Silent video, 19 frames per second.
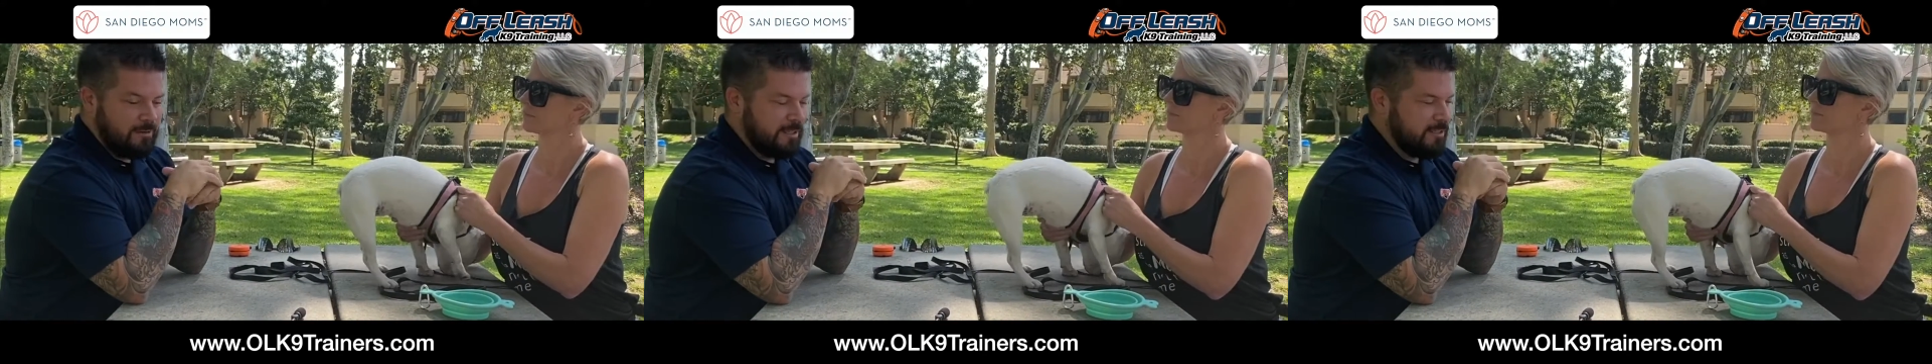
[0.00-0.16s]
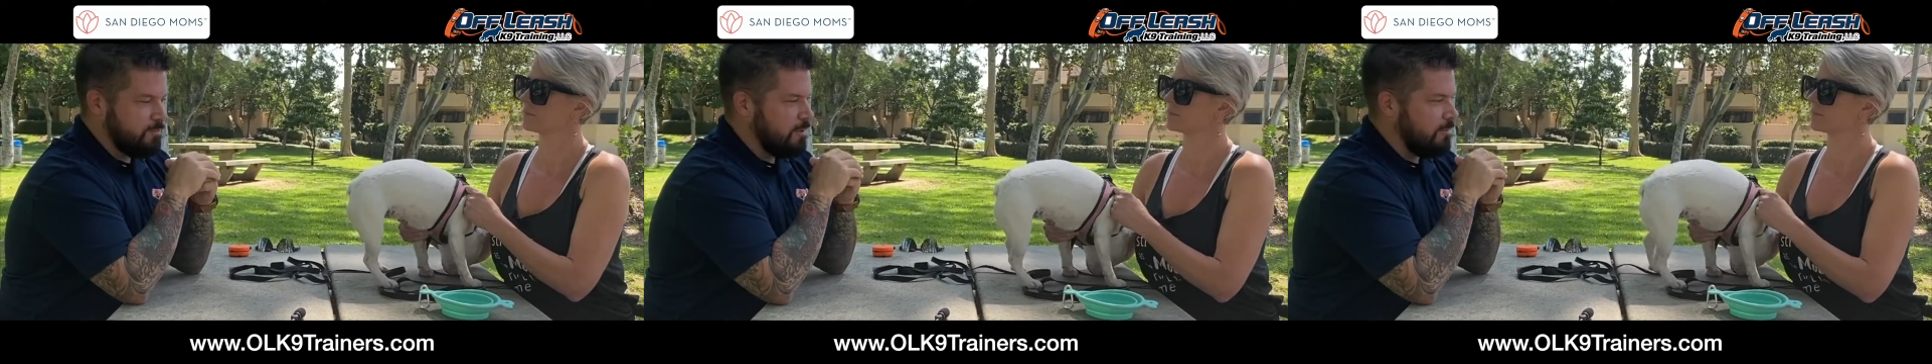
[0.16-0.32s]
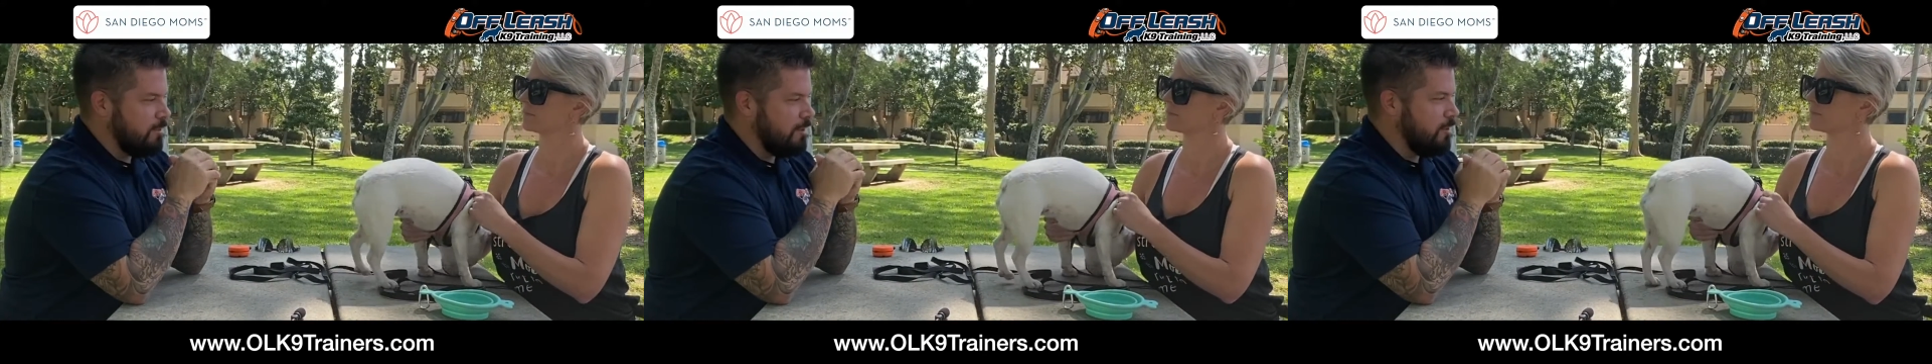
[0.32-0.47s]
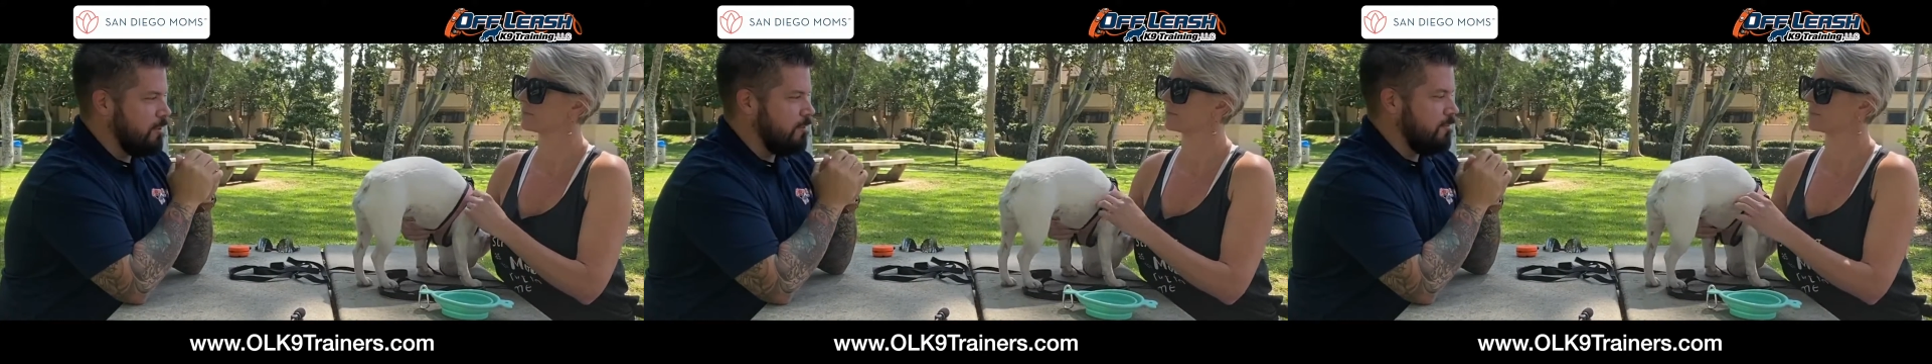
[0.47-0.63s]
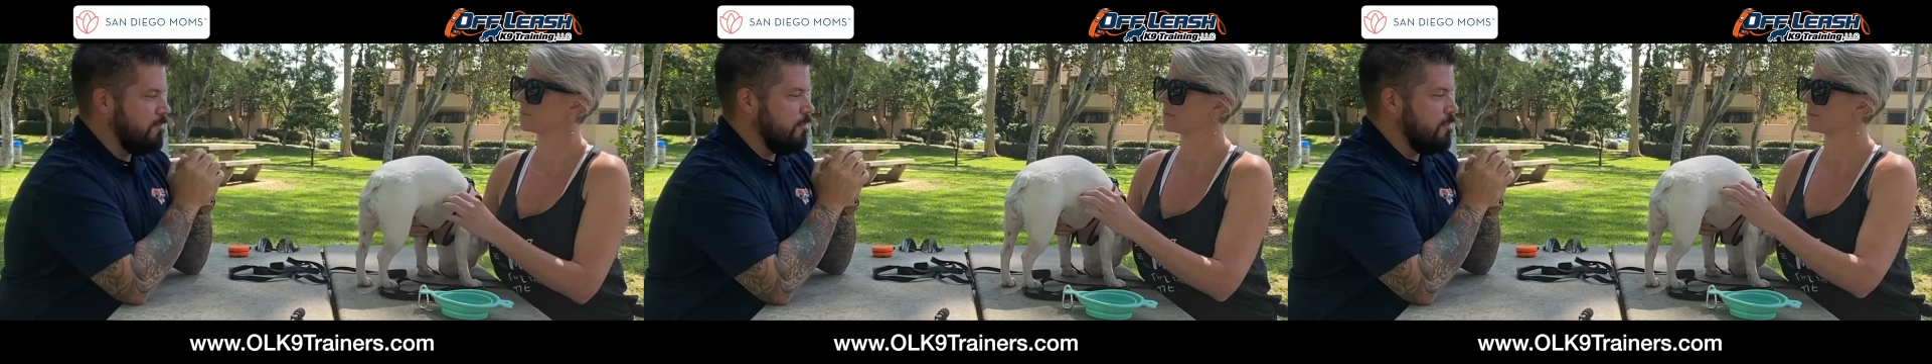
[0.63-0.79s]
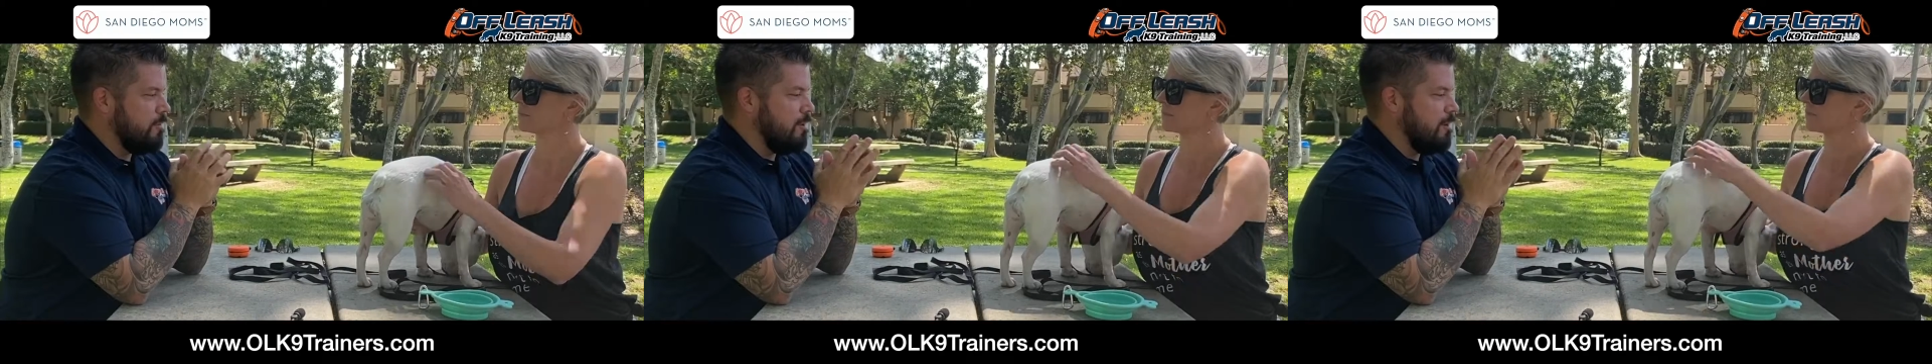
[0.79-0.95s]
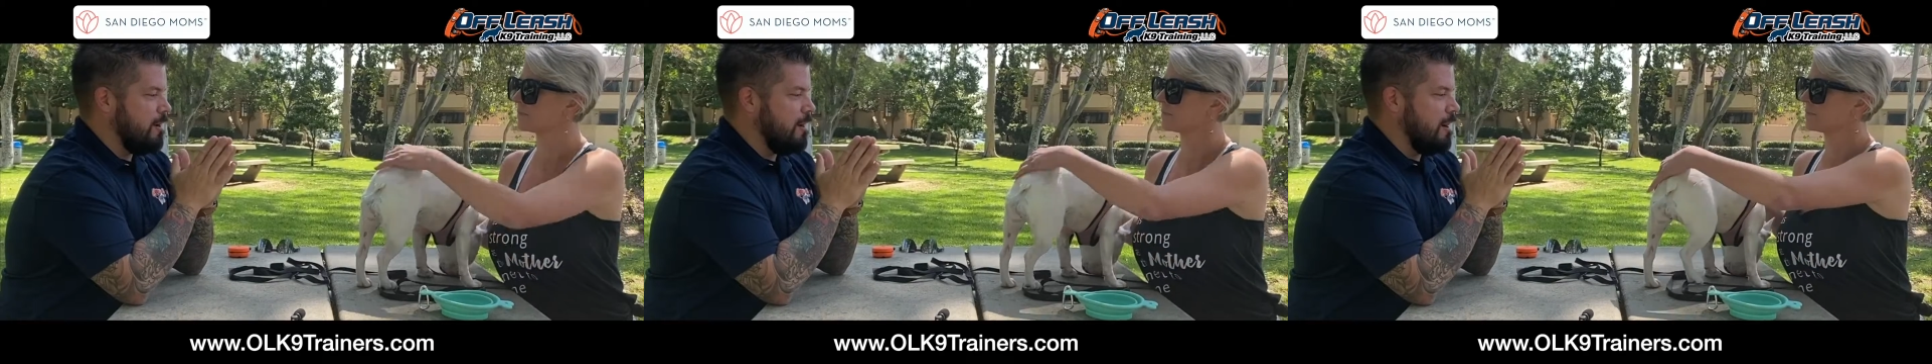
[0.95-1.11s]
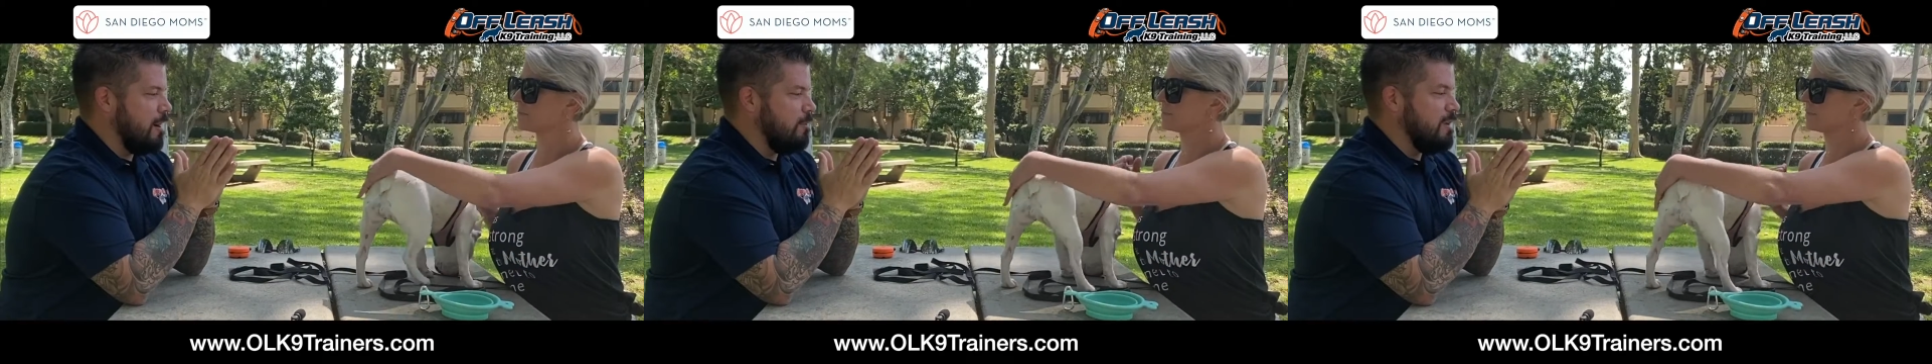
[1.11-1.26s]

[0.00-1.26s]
That's what we're known for.